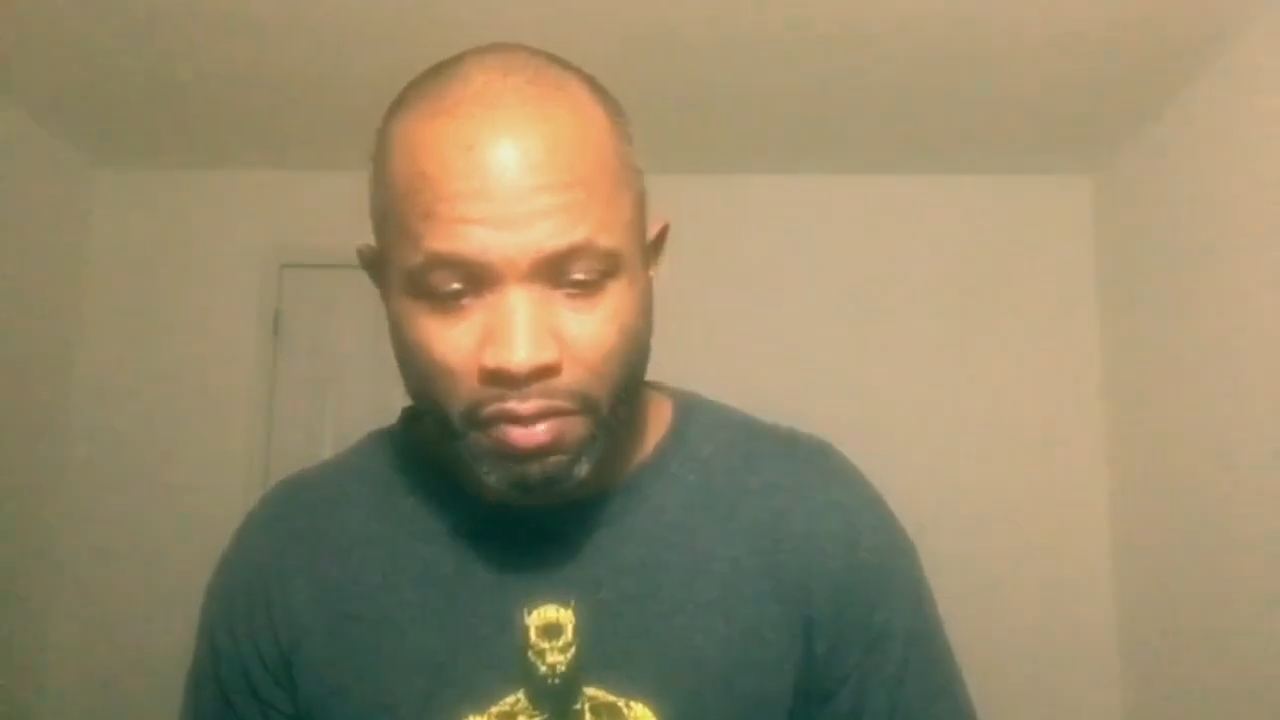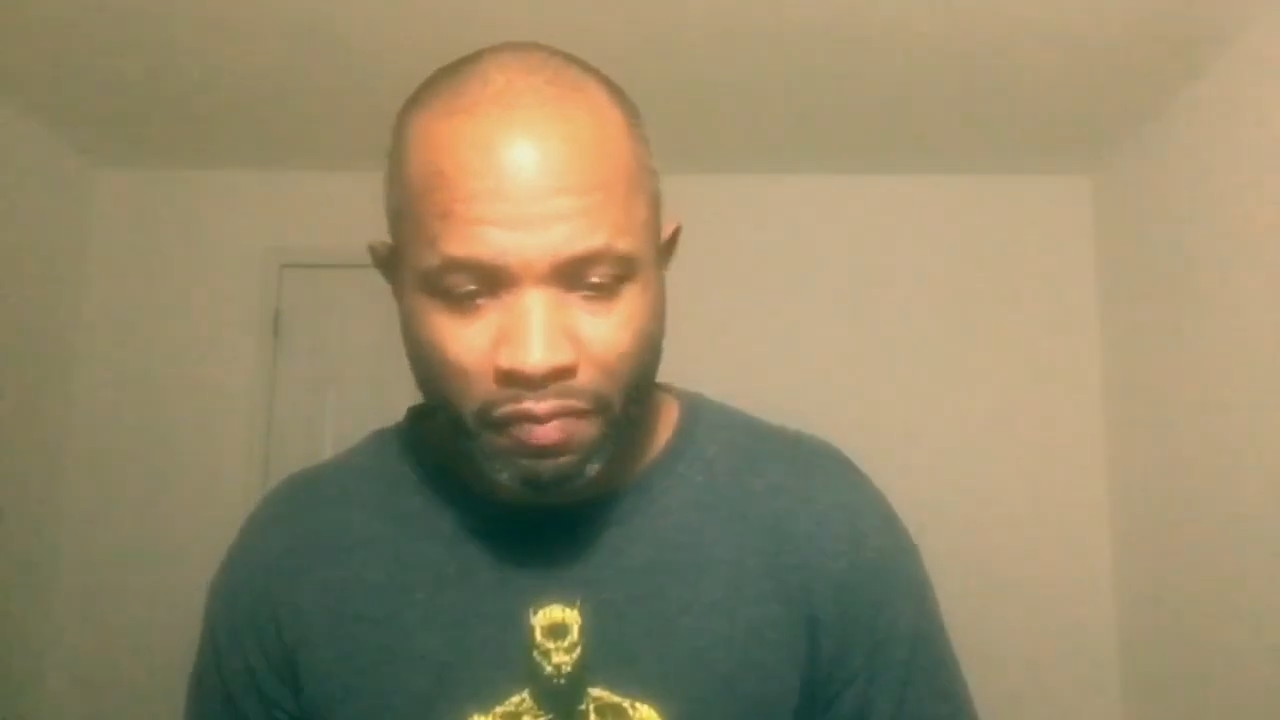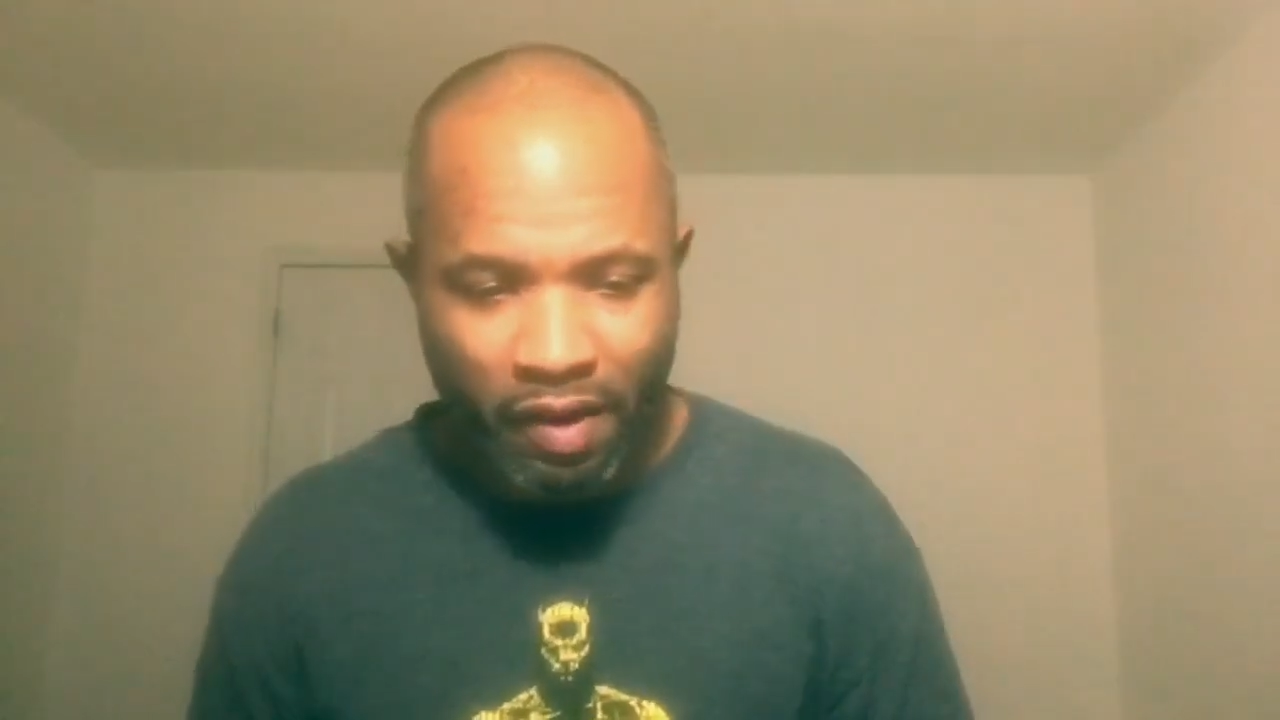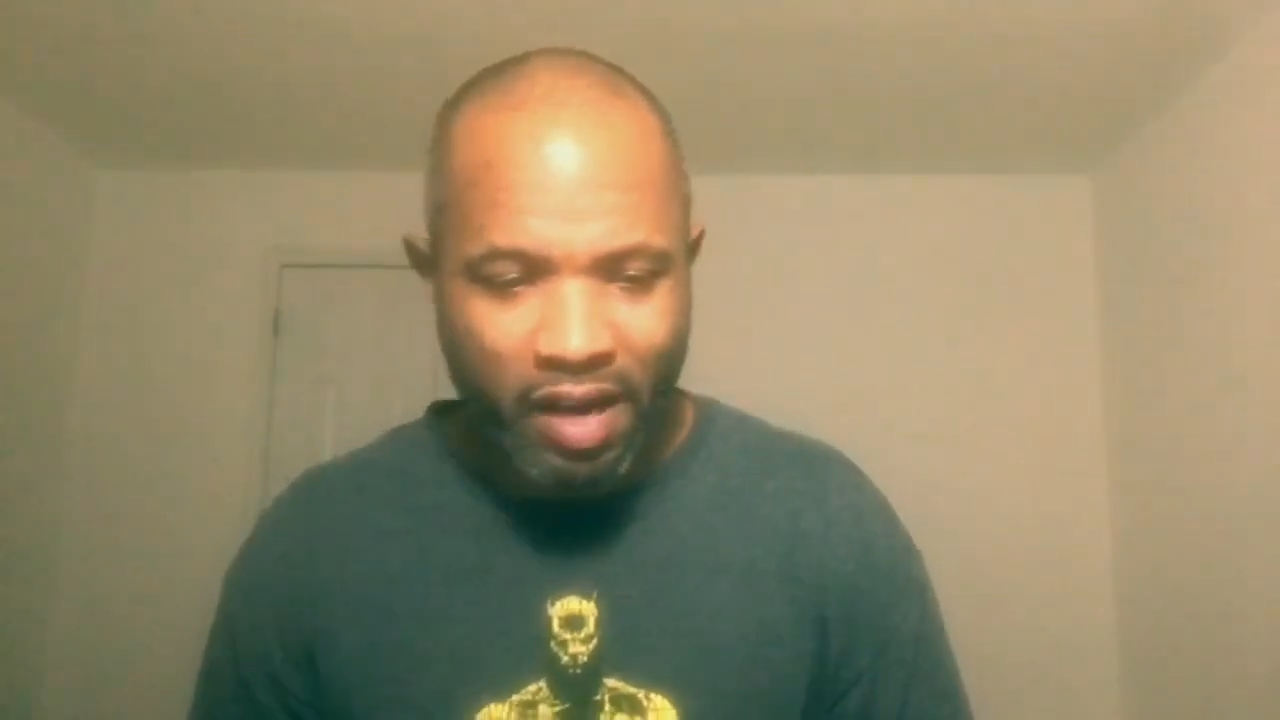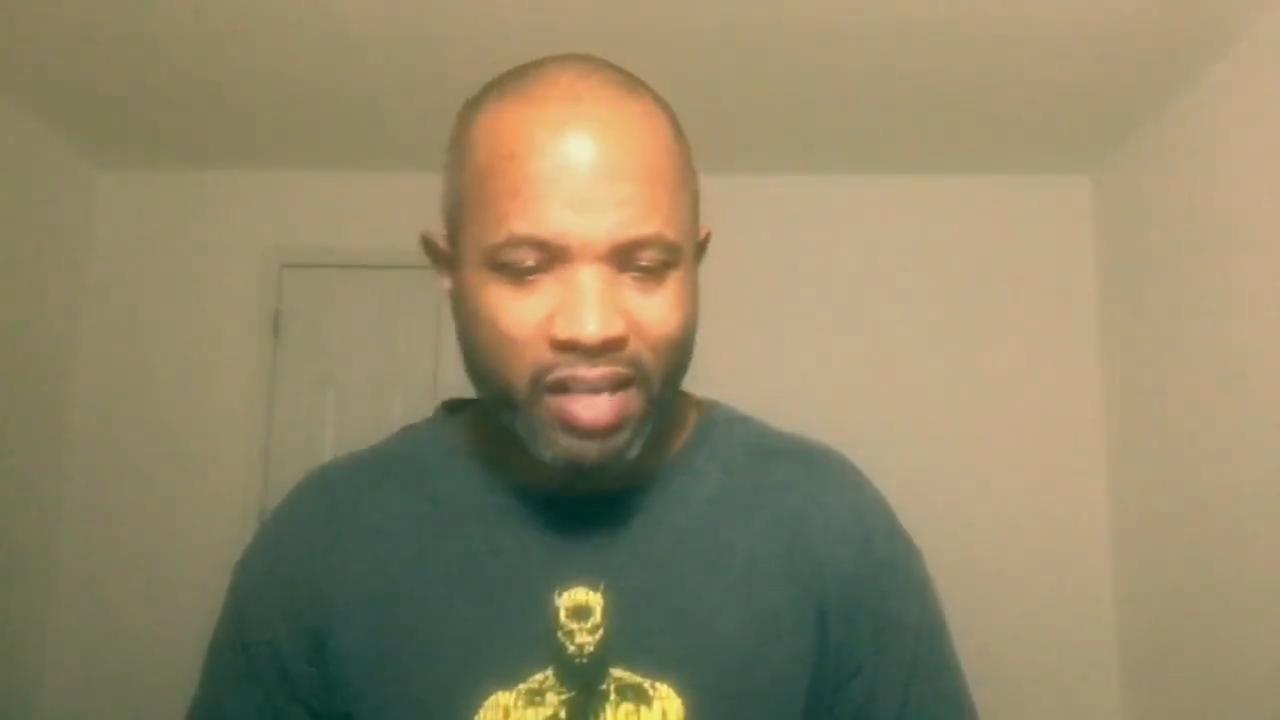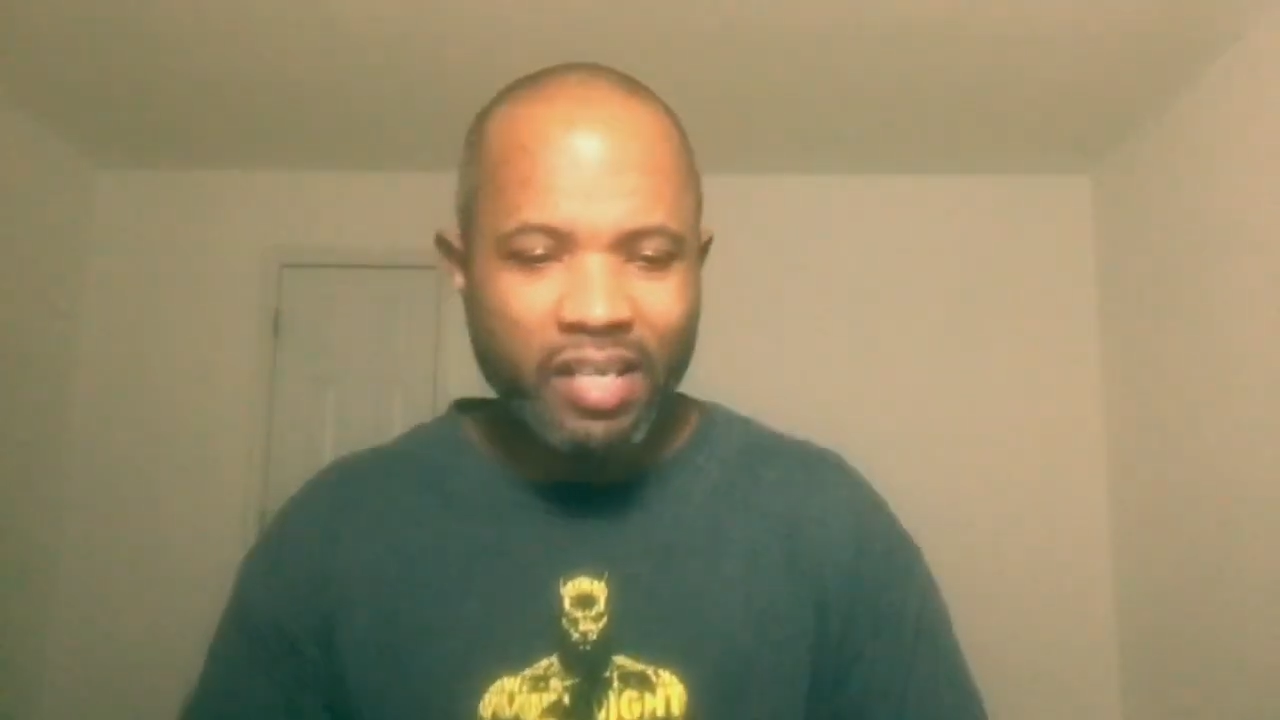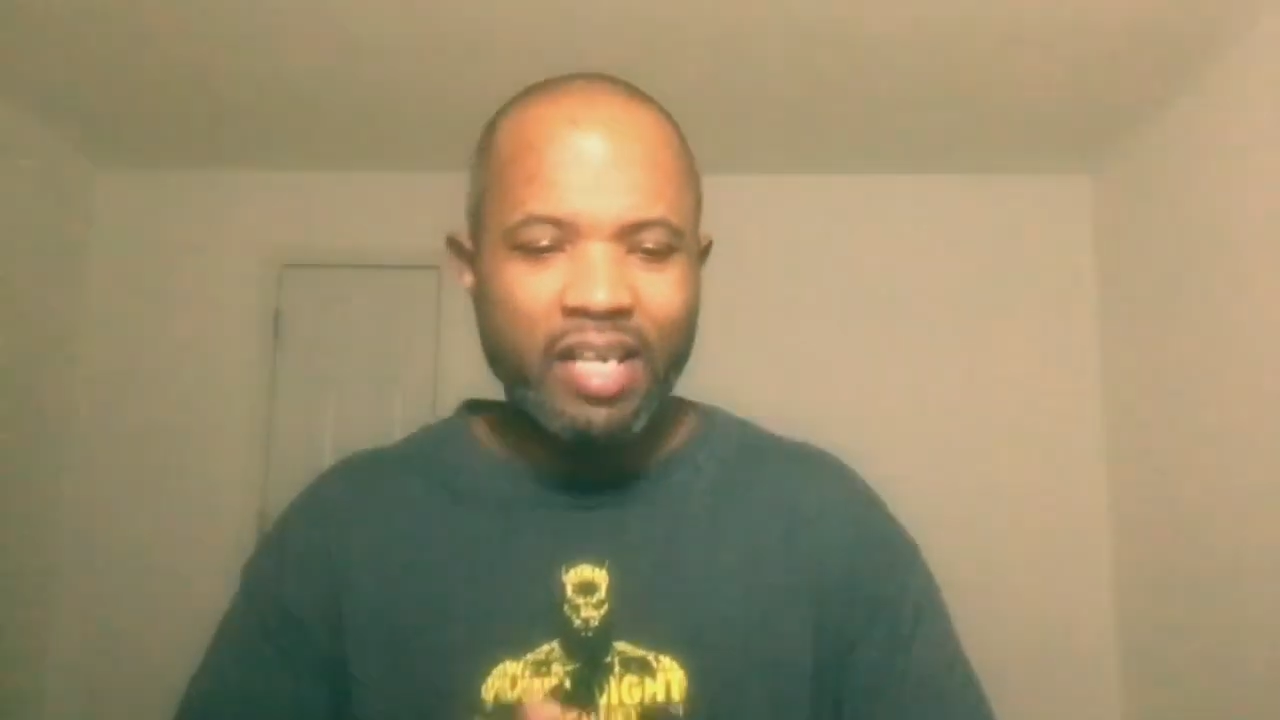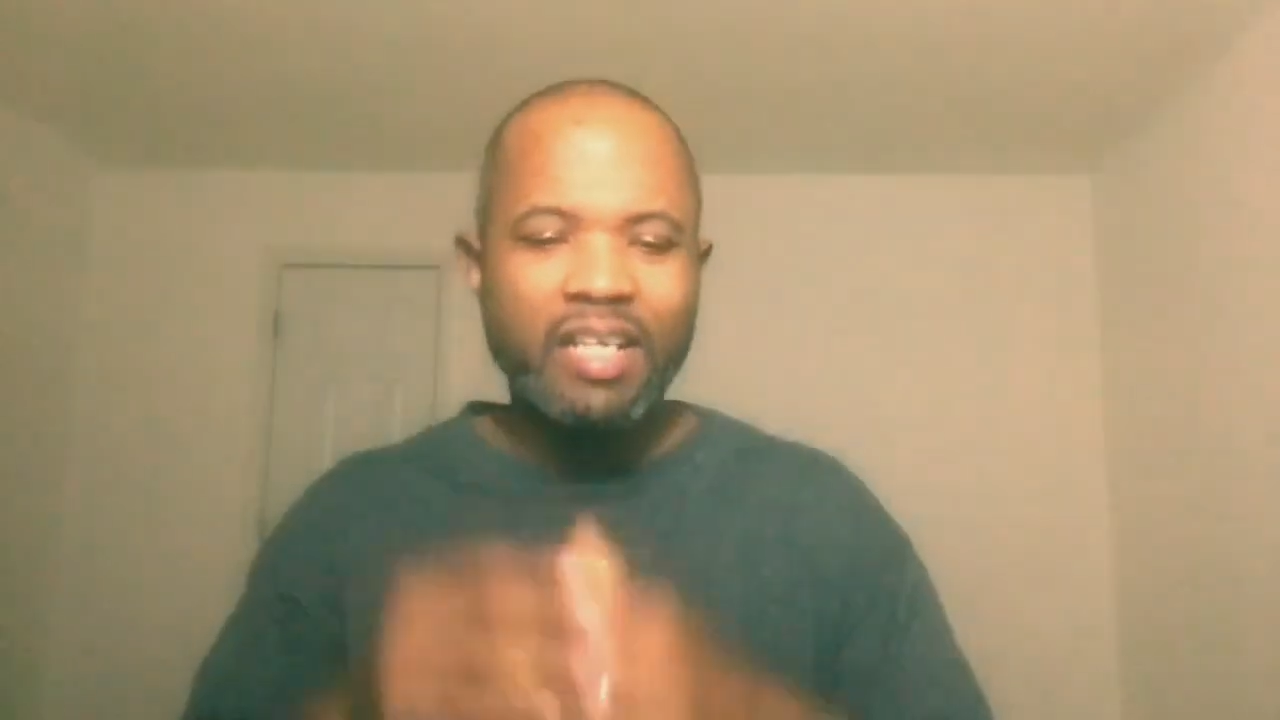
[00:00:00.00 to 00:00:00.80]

Devon,